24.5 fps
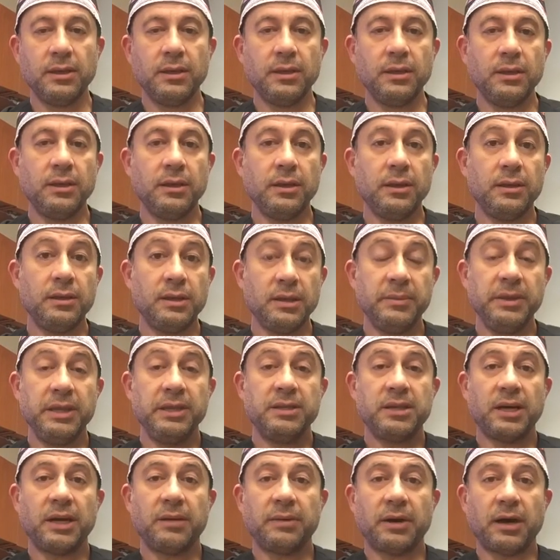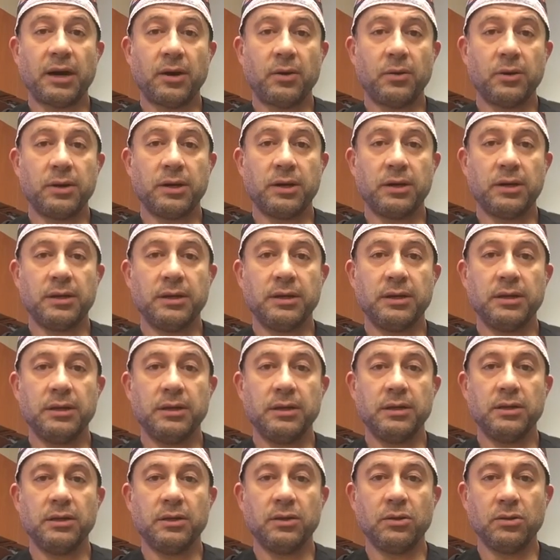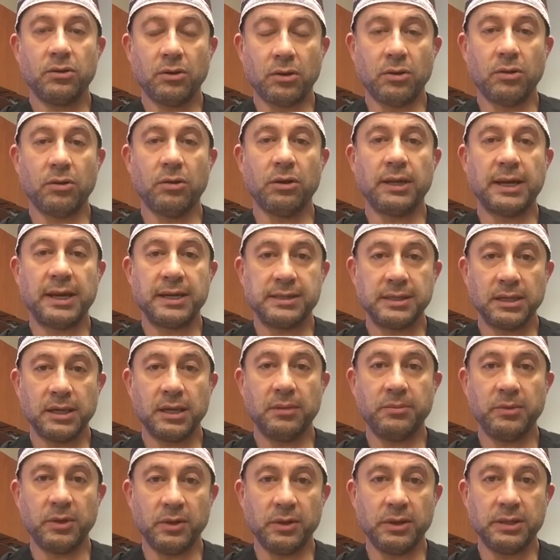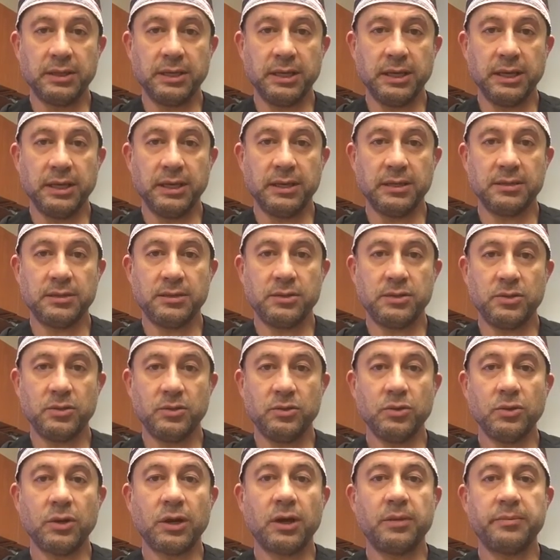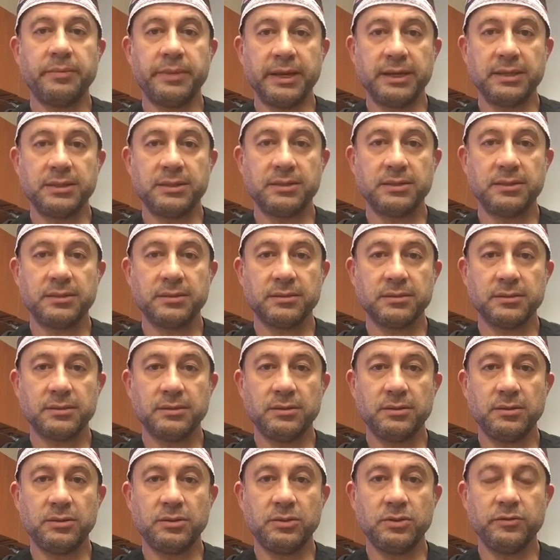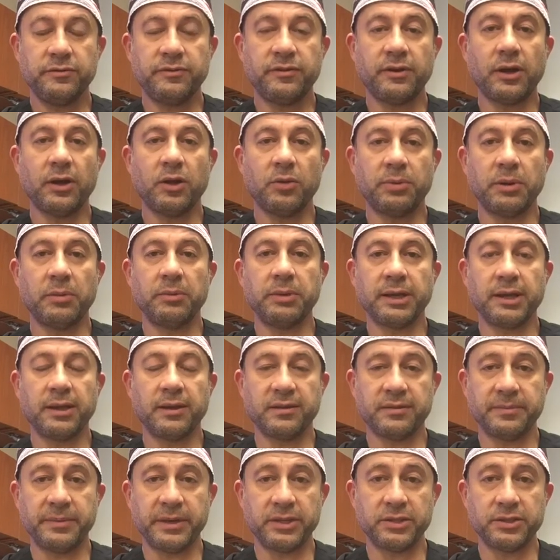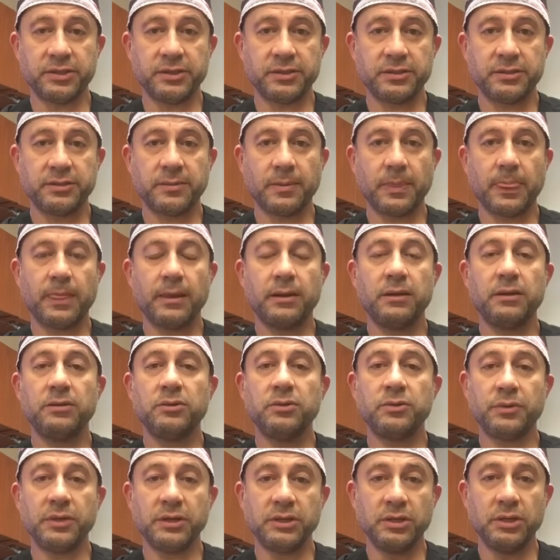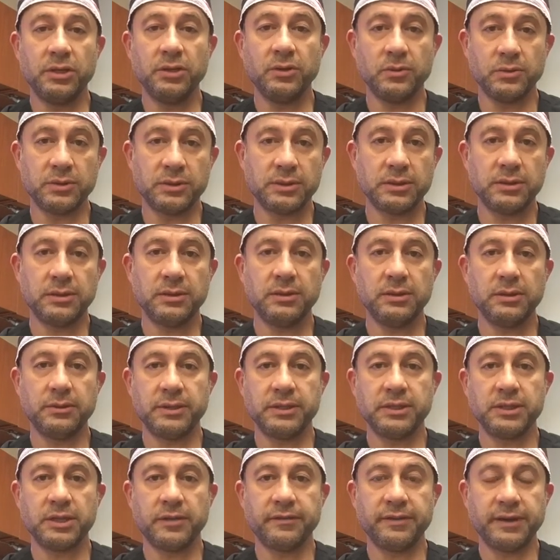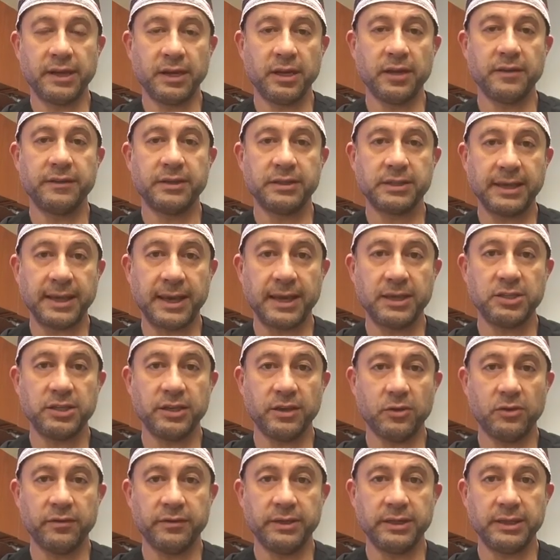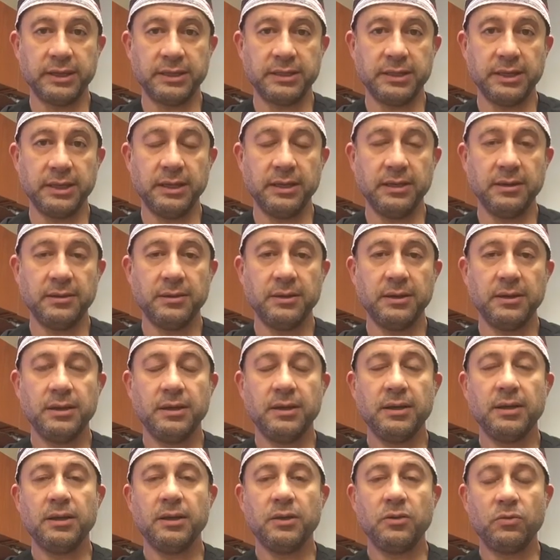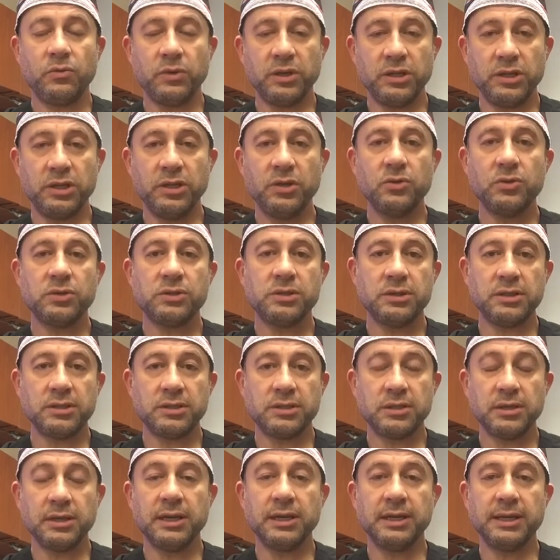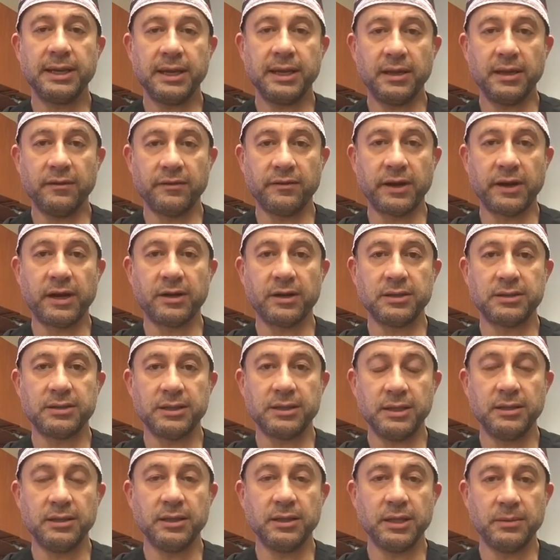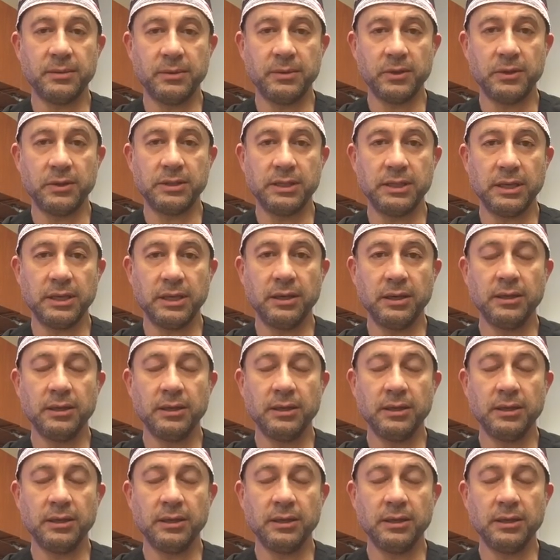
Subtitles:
In the meantime, our goal as a community is to do our best to follow public health measures to reduce the risk of any of us catching COVID-19, reduce the circulating virus in the community